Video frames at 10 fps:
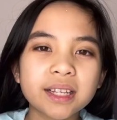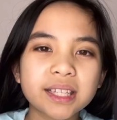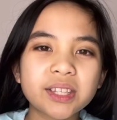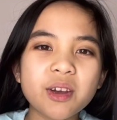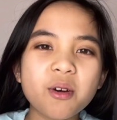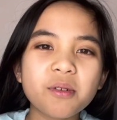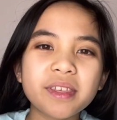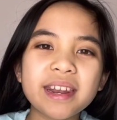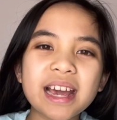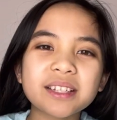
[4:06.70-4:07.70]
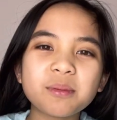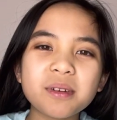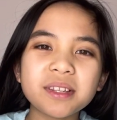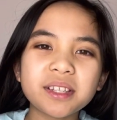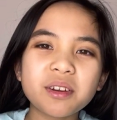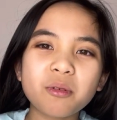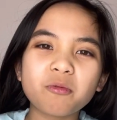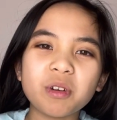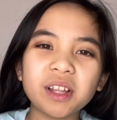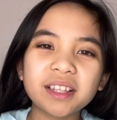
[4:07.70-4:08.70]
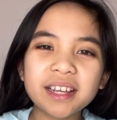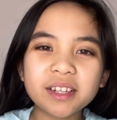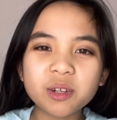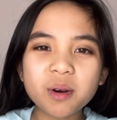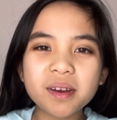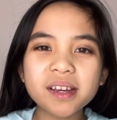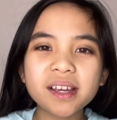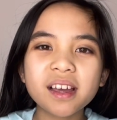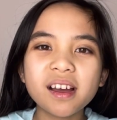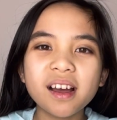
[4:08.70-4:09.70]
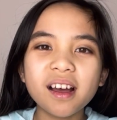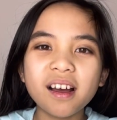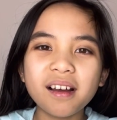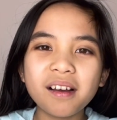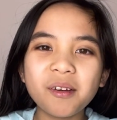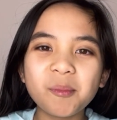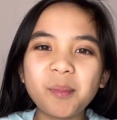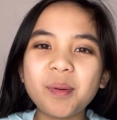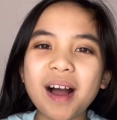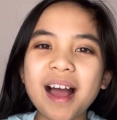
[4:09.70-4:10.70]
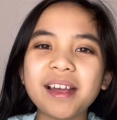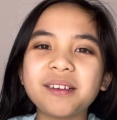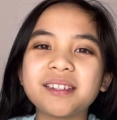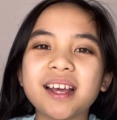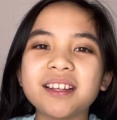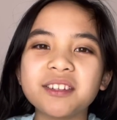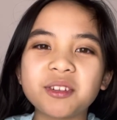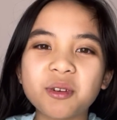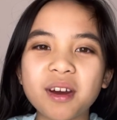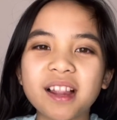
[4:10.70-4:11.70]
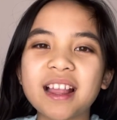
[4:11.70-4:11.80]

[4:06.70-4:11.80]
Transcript: So the next one's not really a toy, but I use it as a toy.